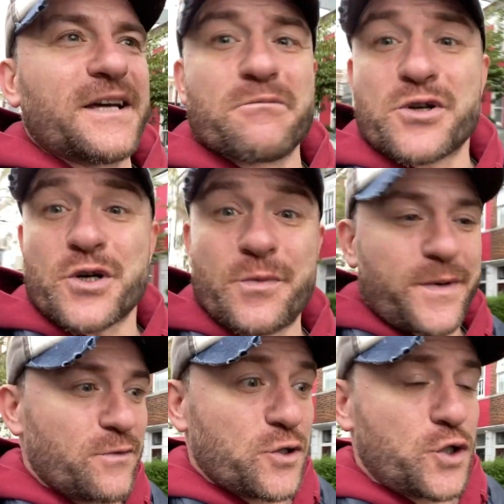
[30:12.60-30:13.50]
I'm
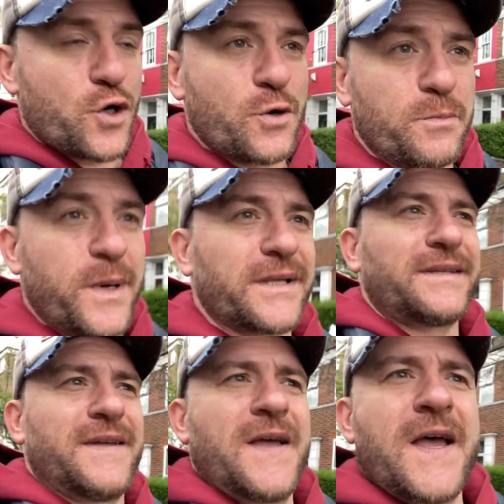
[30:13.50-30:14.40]
shopping with John, but
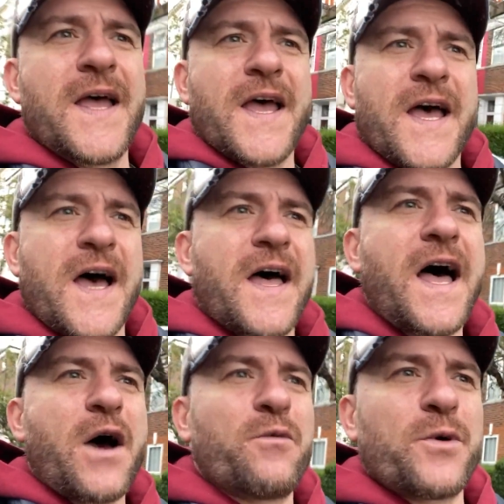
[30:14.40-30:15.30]

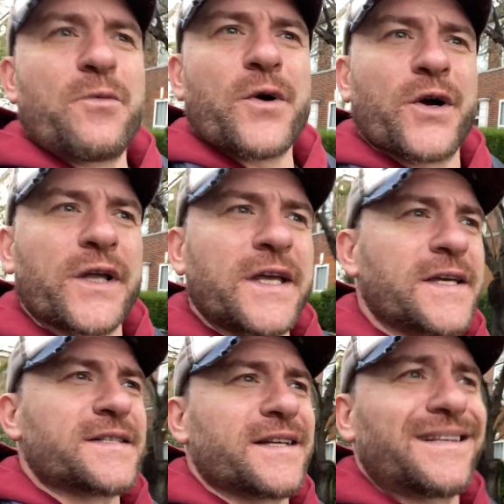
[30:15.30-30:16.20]
how we work
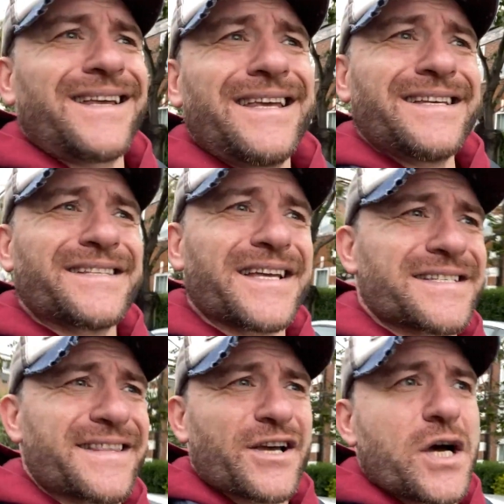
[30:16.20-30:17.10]
is that he
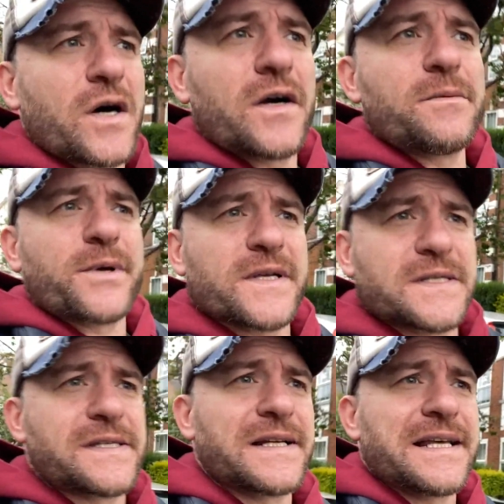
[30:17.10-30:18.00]
stays in the car because
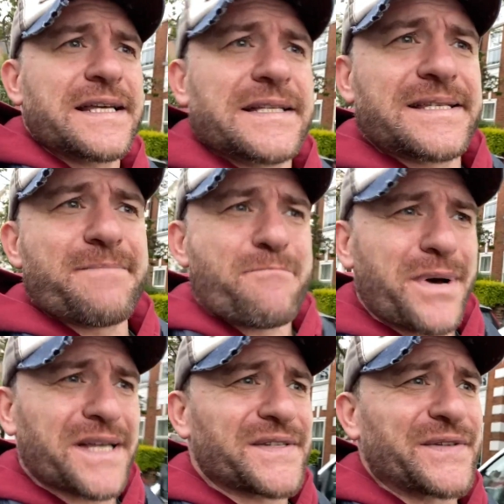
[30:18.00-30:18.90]
he's a lazy
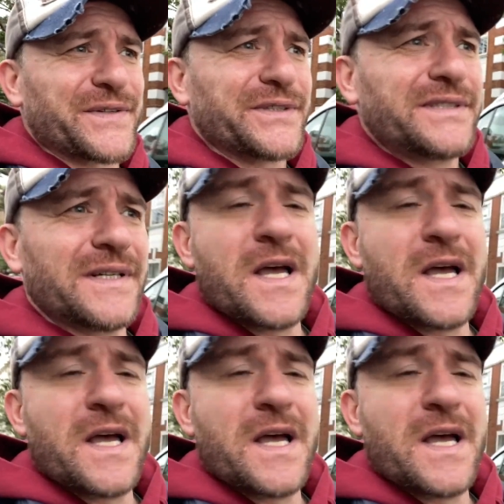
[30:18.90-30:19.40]
bastard,